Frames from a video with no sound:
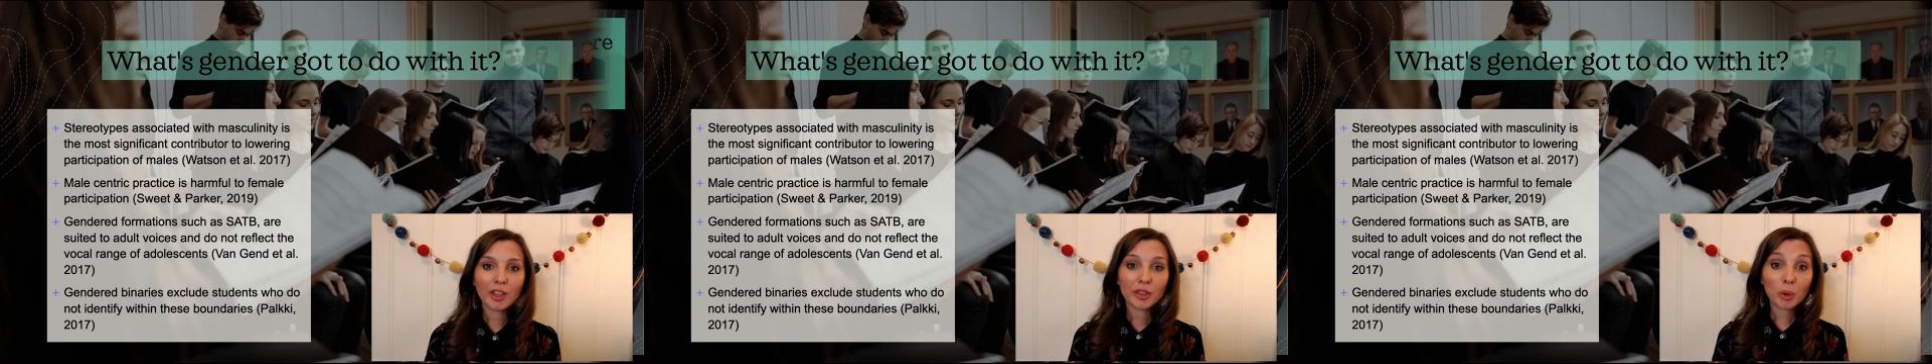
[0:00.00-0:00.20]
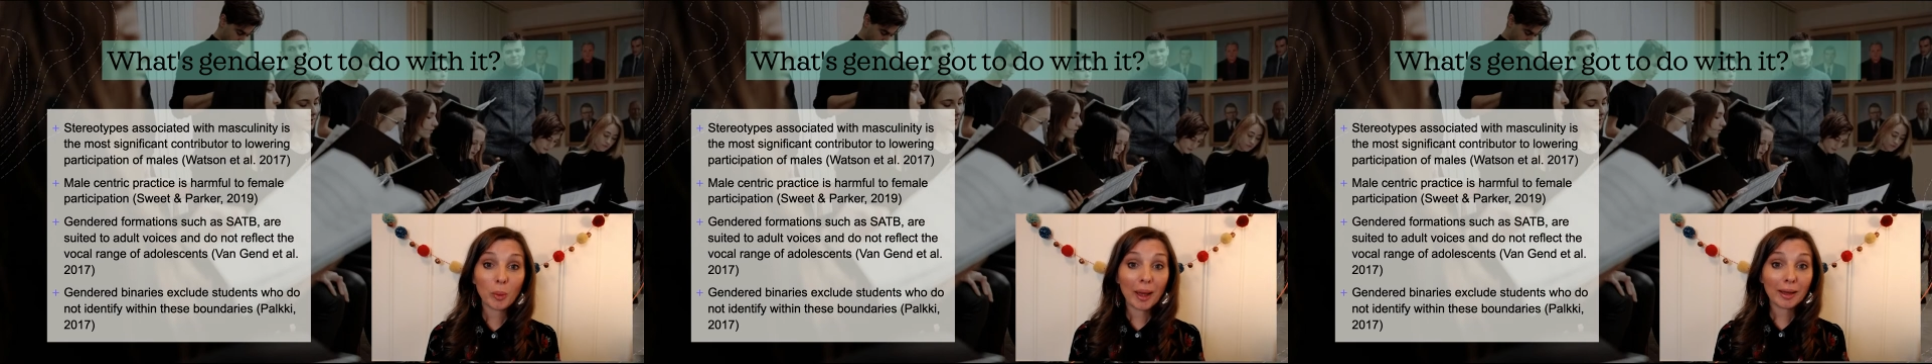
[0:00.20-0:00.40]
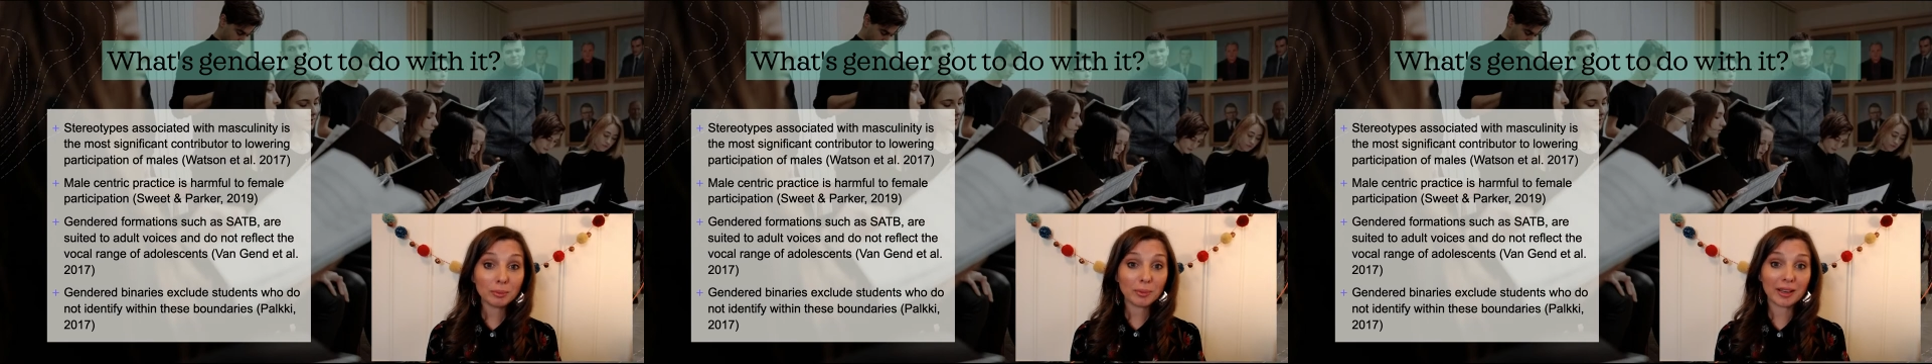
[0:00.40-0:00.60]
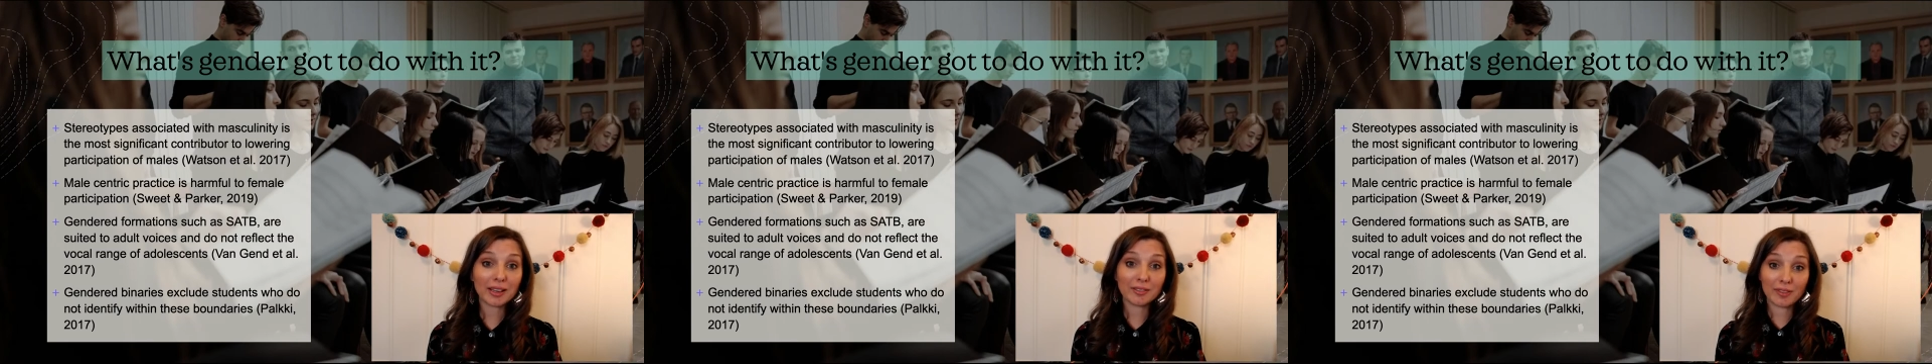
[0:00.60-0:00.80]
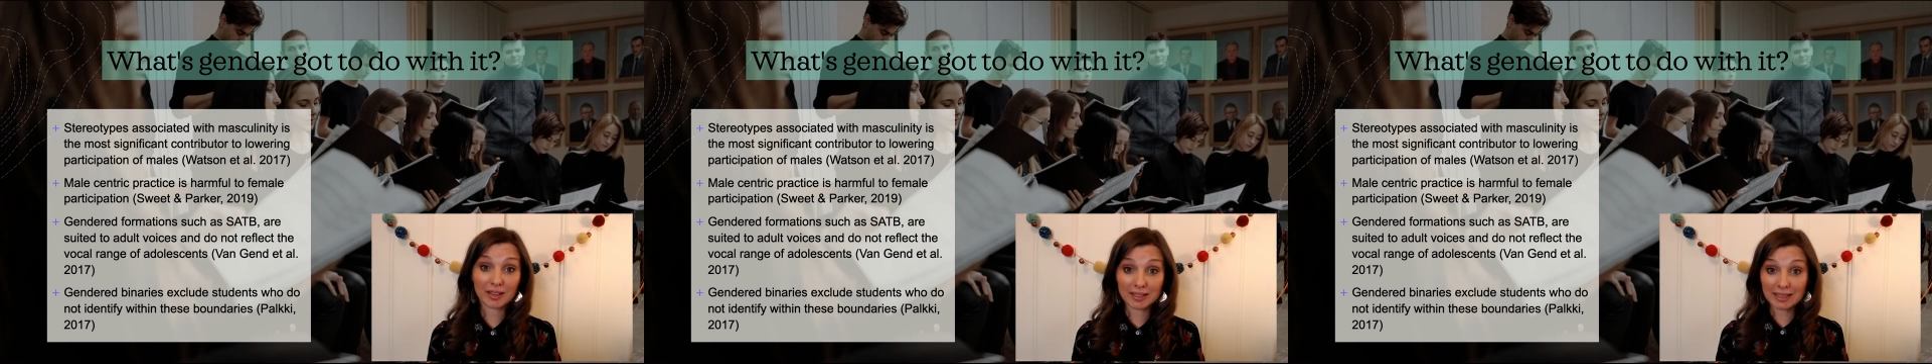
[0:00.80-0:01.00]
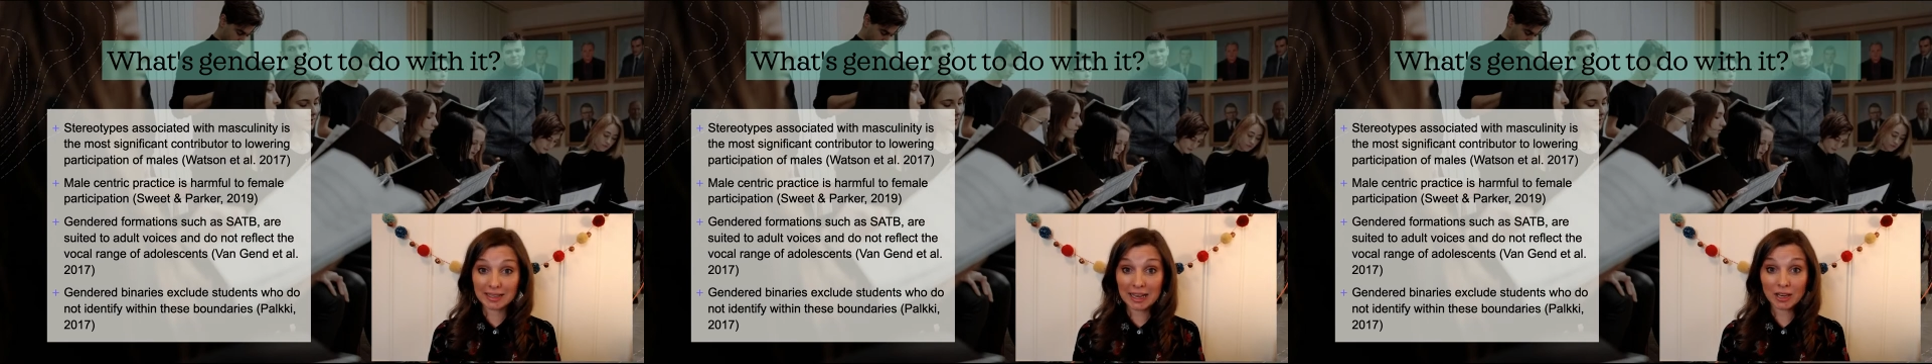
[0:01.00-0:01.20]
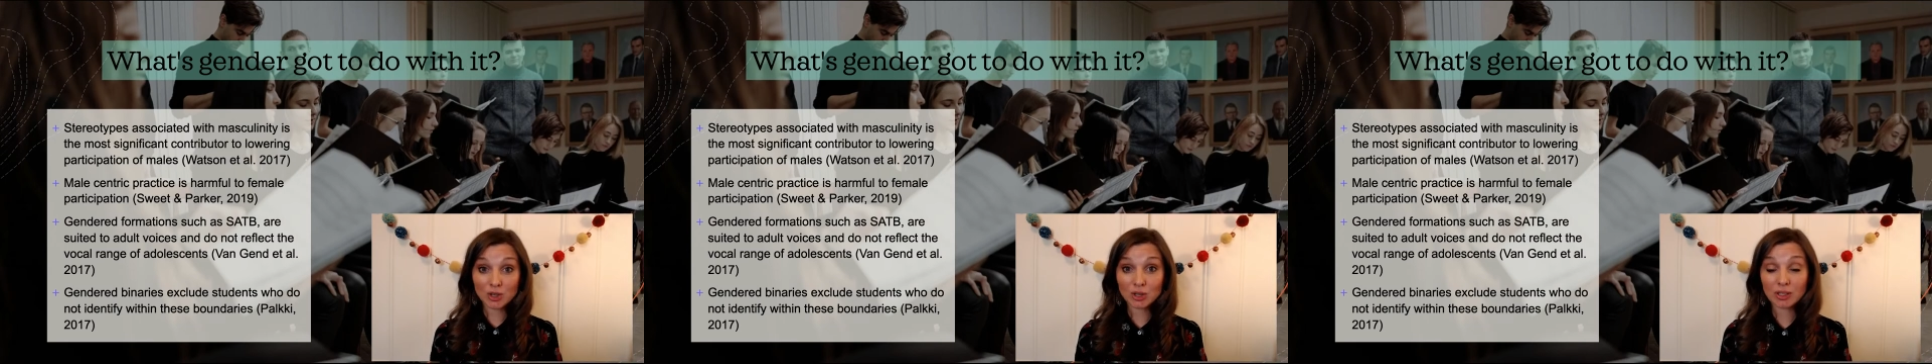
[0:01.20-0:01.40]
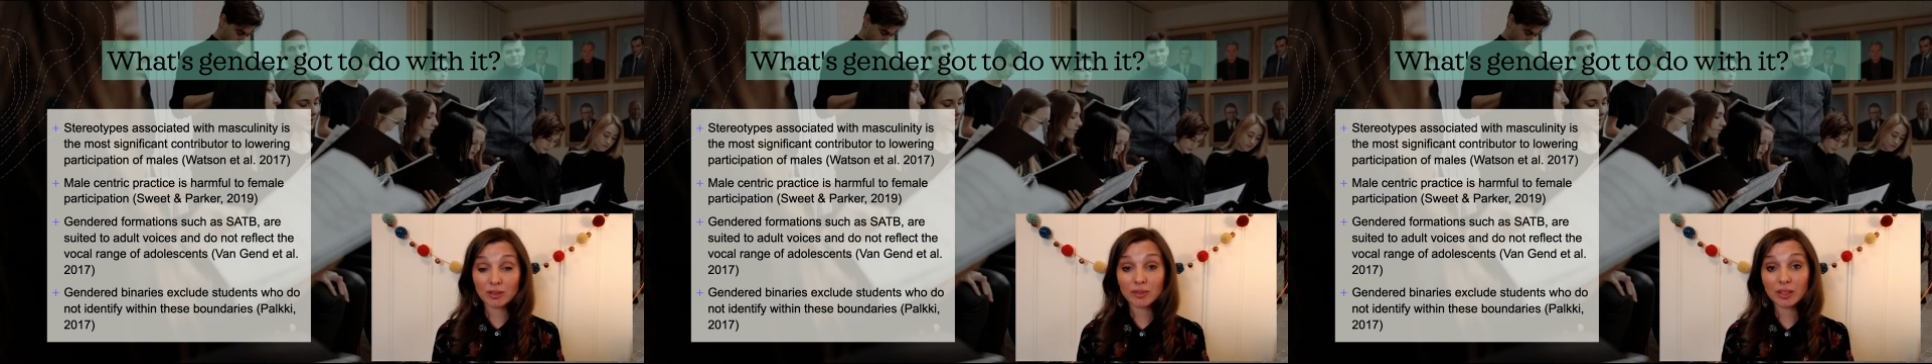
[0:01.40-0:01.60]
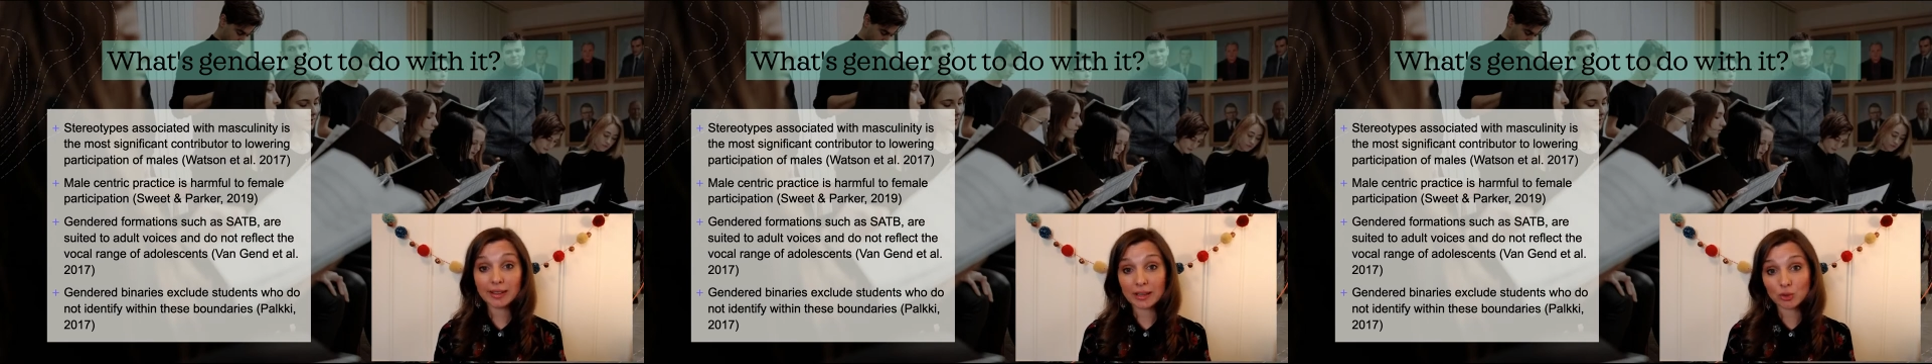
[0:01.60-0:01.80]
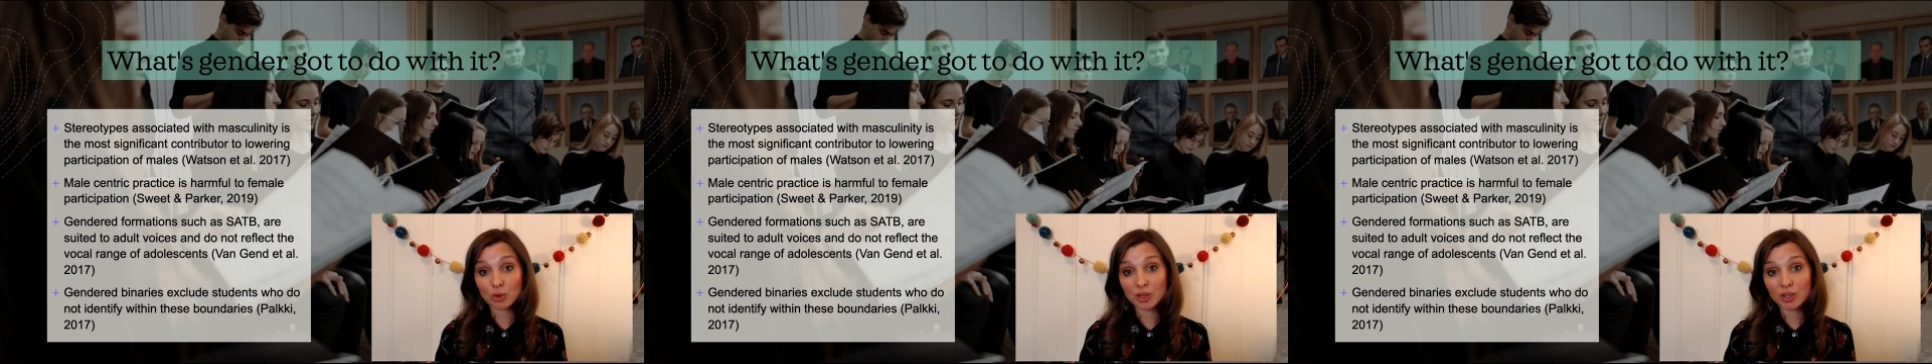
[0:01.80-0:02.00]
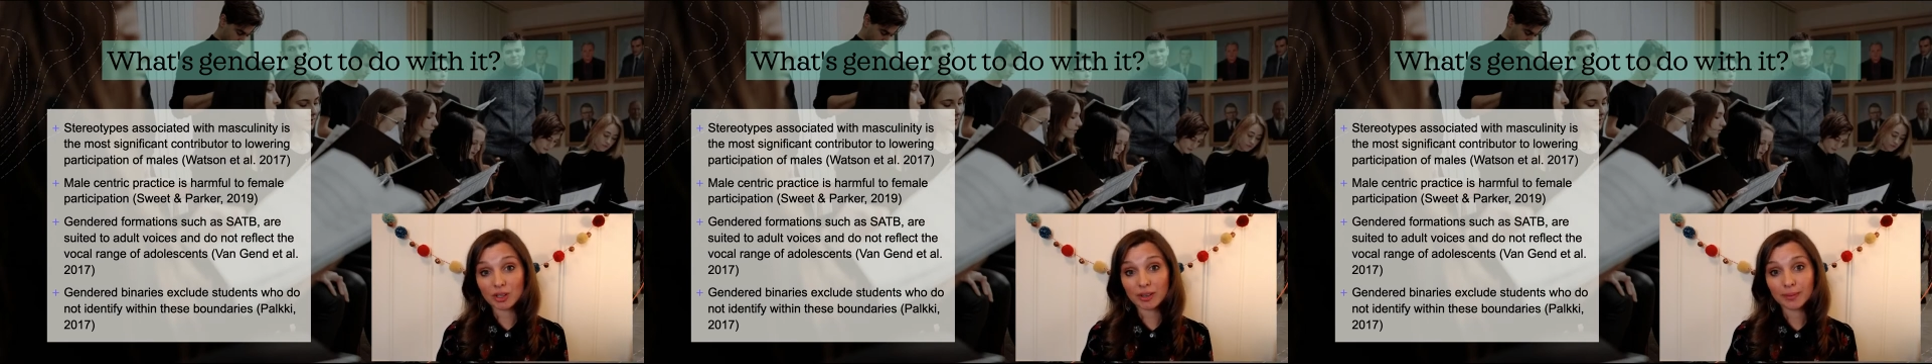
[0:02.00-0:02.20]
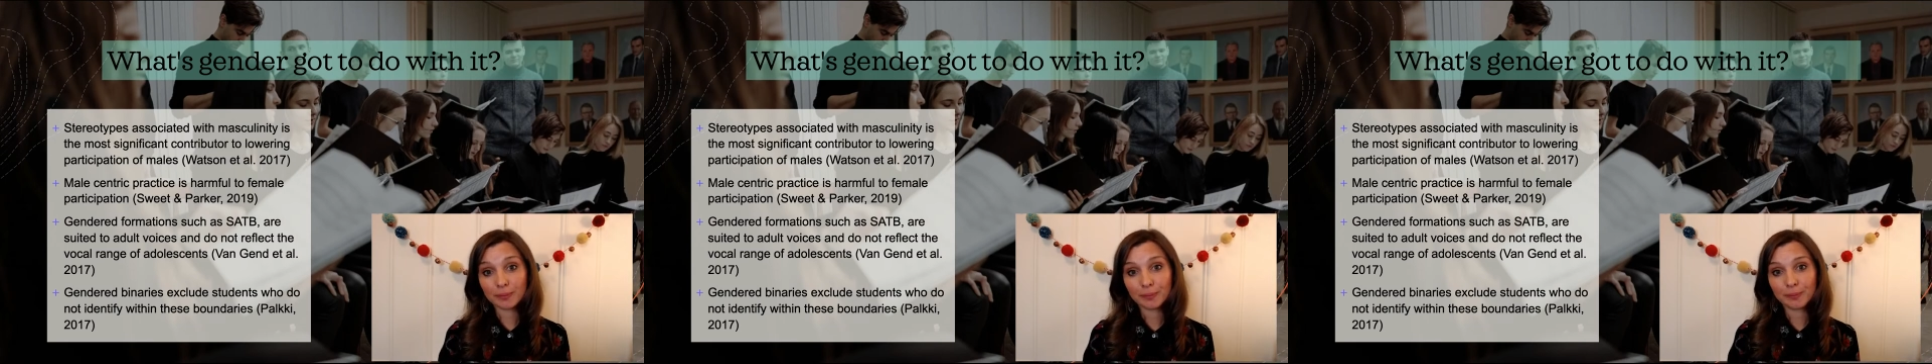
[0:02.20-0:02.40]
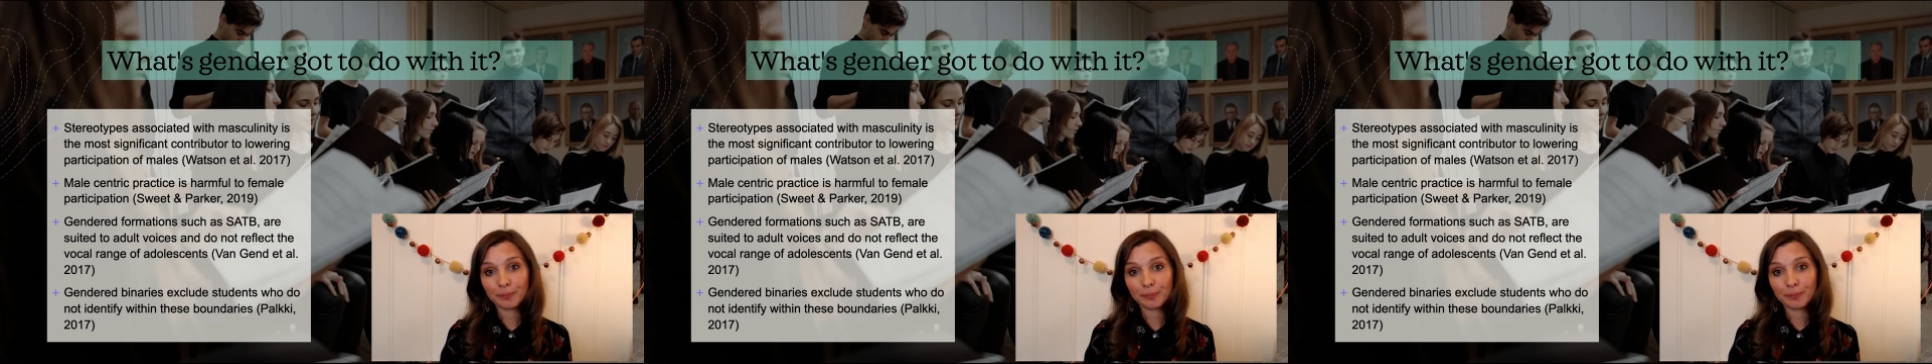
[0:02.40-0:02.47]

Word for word: Throughout my investigation of the literature,